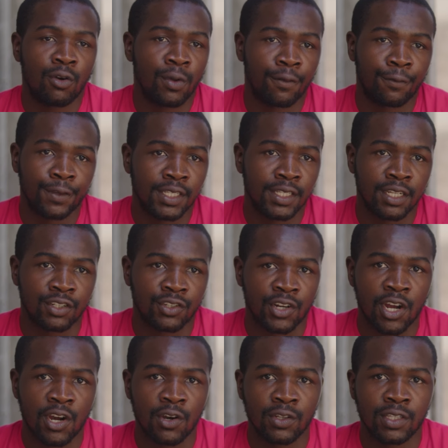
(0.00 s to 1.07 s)
we are facing
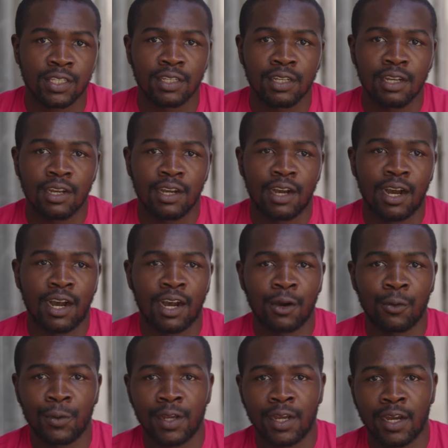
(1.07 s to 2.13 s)
droughts
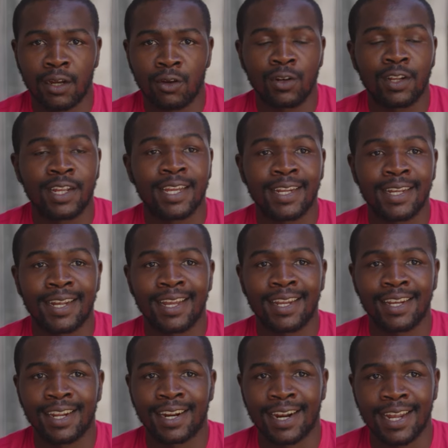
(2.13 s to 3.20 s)
uh, we are not getting
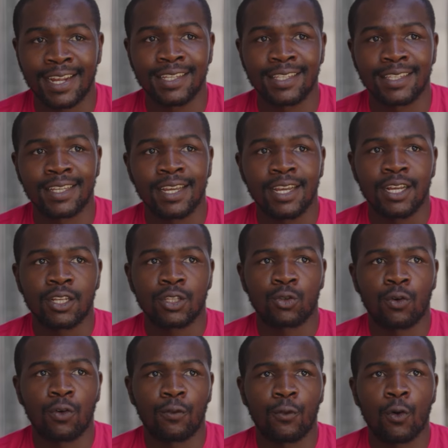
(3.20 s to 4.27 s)
any rains.
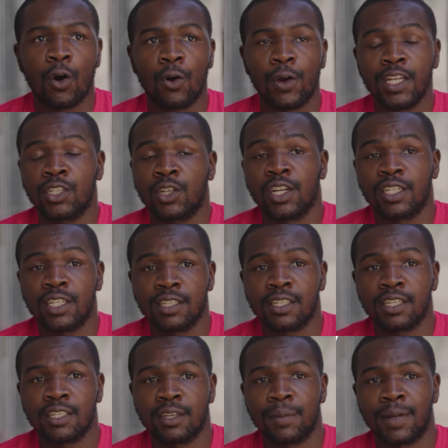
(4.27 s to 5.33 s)
So for our education
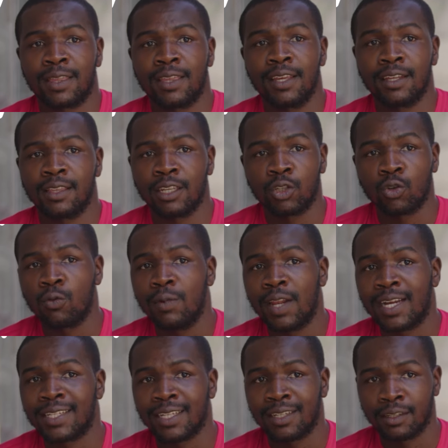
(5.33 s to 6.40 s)
system, I think the
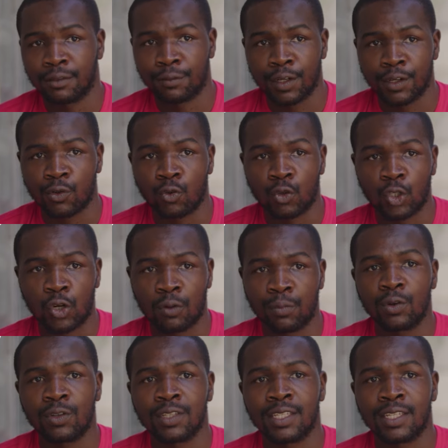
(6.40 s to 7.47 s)
Chigubhu is very crucial
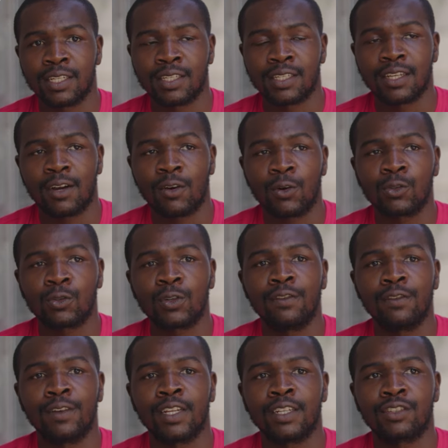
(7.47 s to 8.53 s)
because it's also
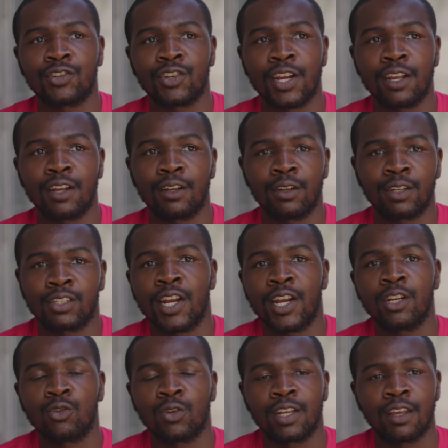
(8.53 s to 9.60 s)
even try,
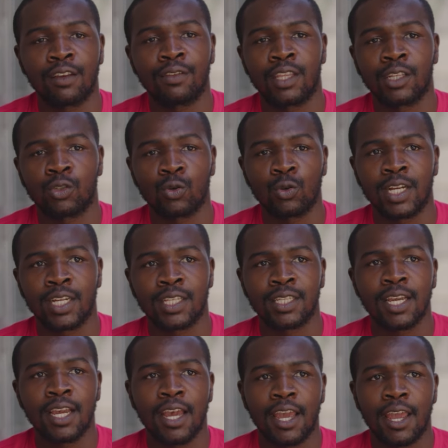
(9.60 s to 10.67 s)
trying to give the
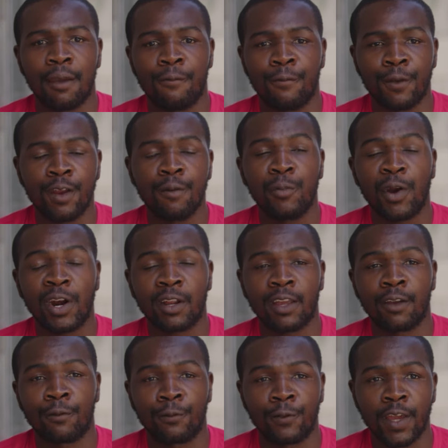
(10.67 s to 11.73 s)
students a very,
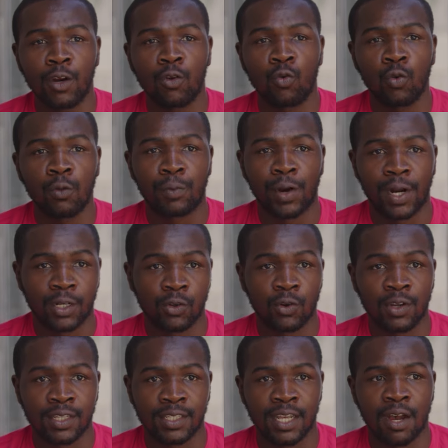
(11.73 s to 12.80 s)
a very good
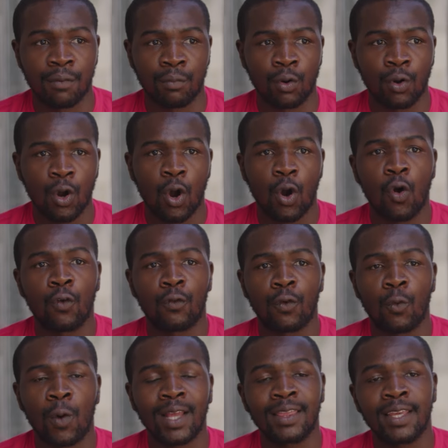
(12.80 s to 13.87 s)
practical example of
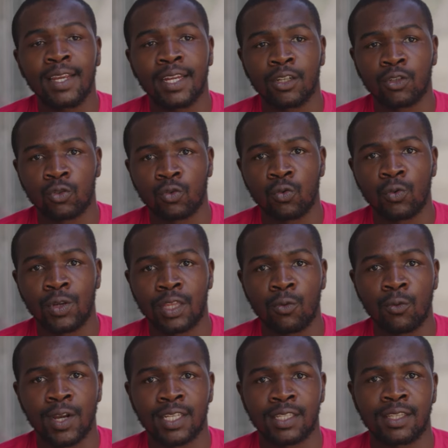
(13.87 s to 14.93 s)
what they can do with the
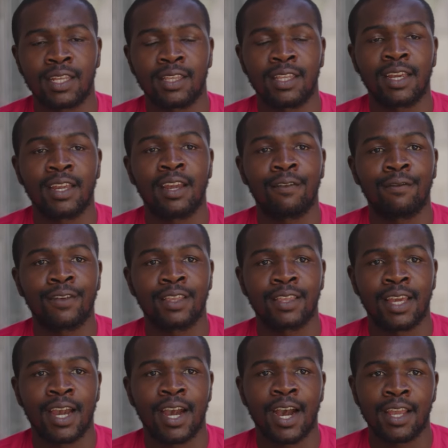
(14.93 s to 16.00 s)
waste that they have in
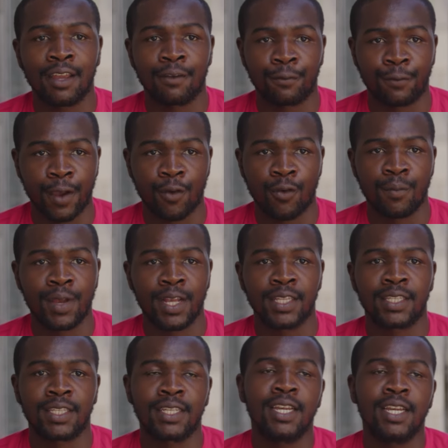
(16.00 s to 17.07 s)
their
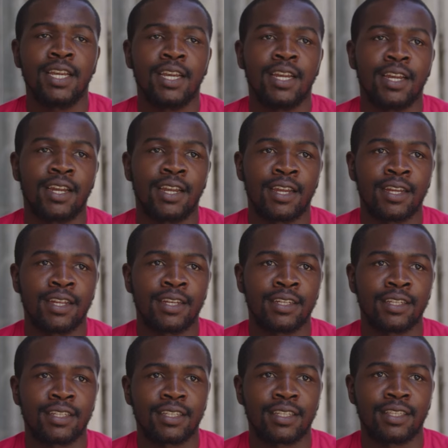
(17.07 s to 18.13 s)
environments
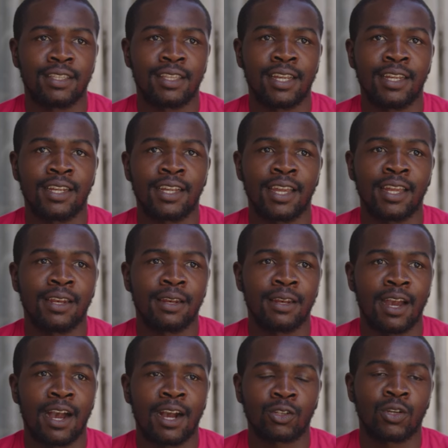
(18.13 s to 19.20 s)
and they
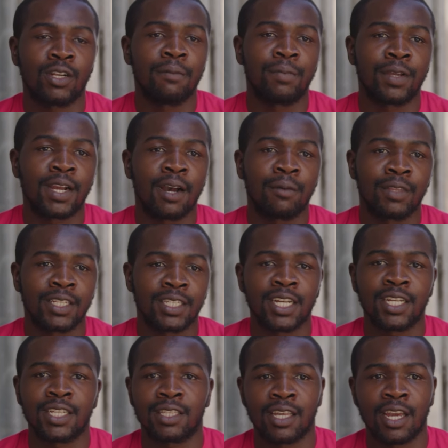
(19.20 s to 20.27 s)
can actually become the
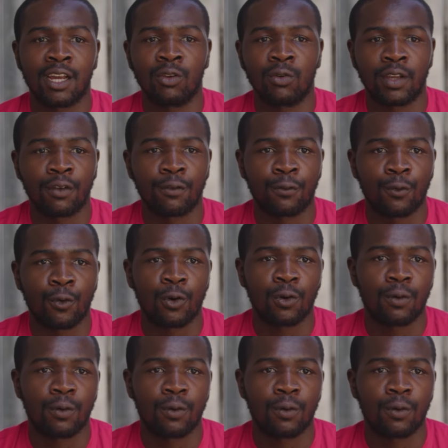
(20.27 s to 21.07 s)
change they are looking for.